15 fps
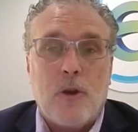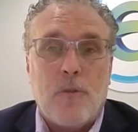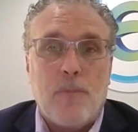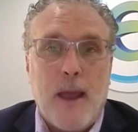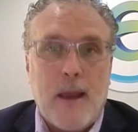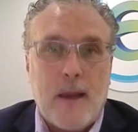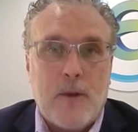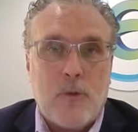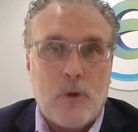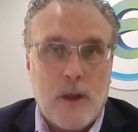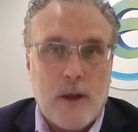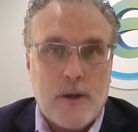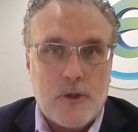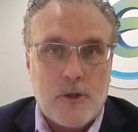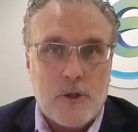for their banking
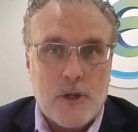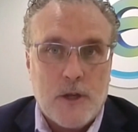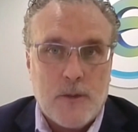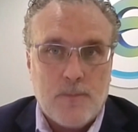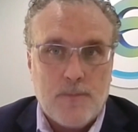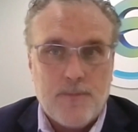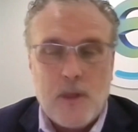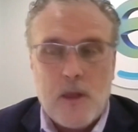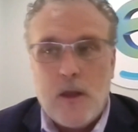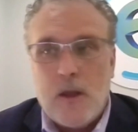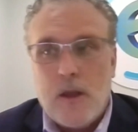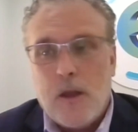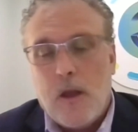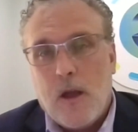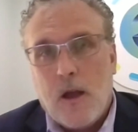relationship.
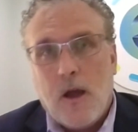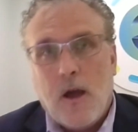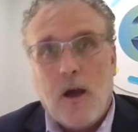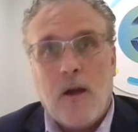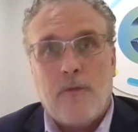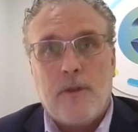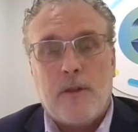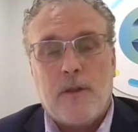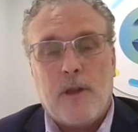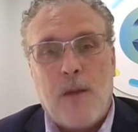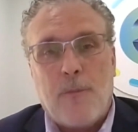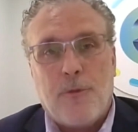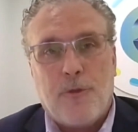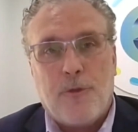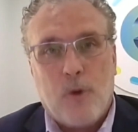Of the
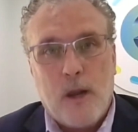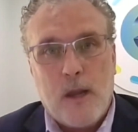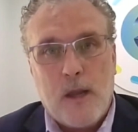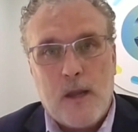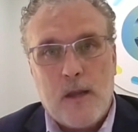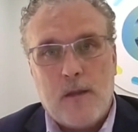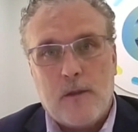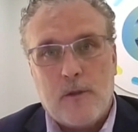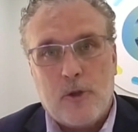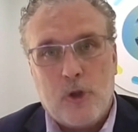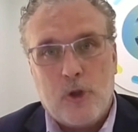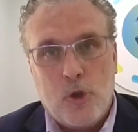top three,